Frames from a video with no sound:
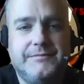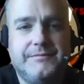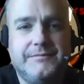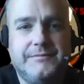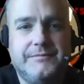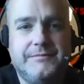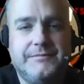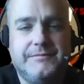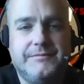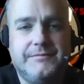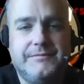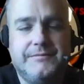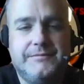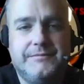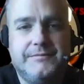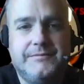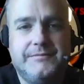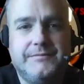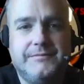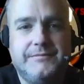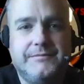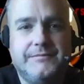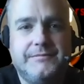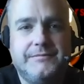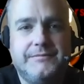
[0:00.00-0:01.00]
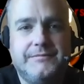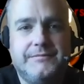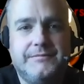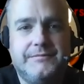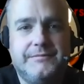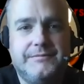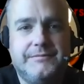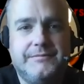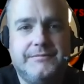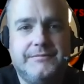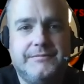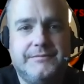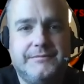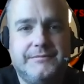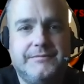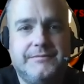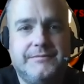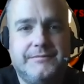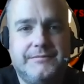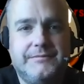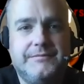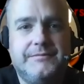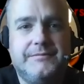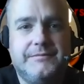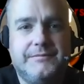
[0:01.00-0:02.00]

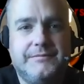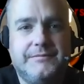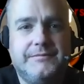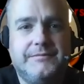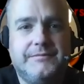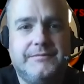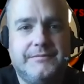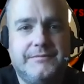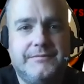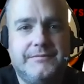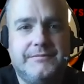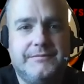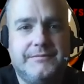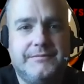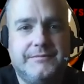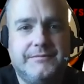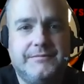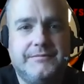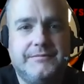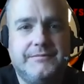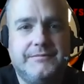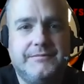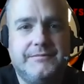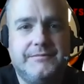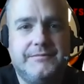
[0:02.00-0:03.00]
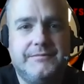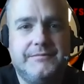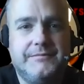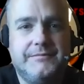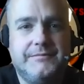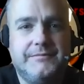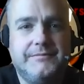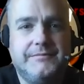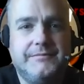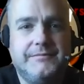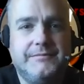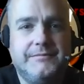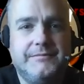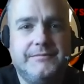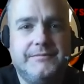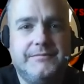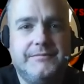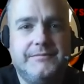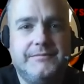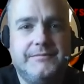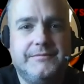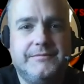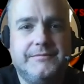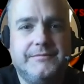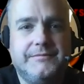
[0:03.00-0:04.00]

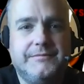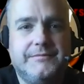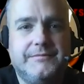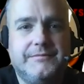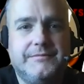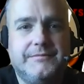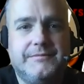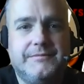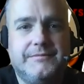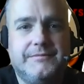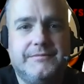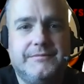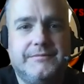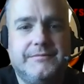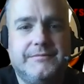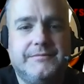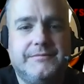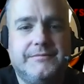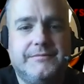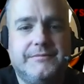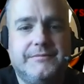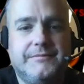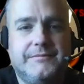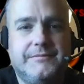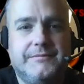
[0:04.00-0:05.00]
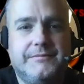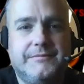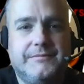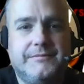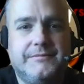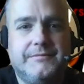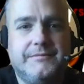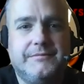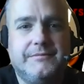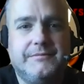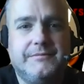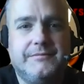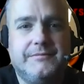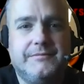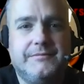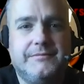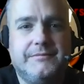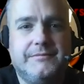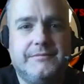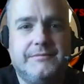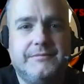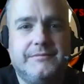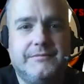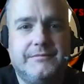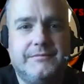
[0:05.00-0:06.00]

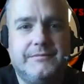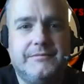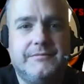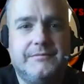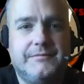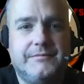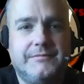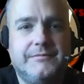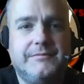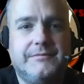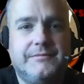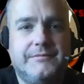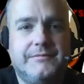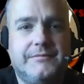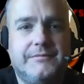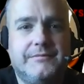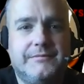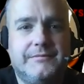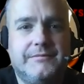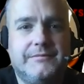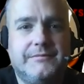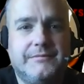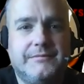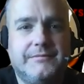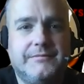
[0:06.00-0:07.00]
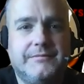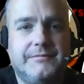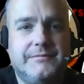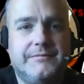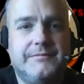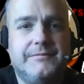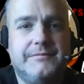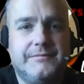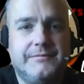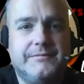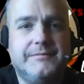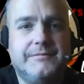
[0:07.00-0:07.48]
(not speaking)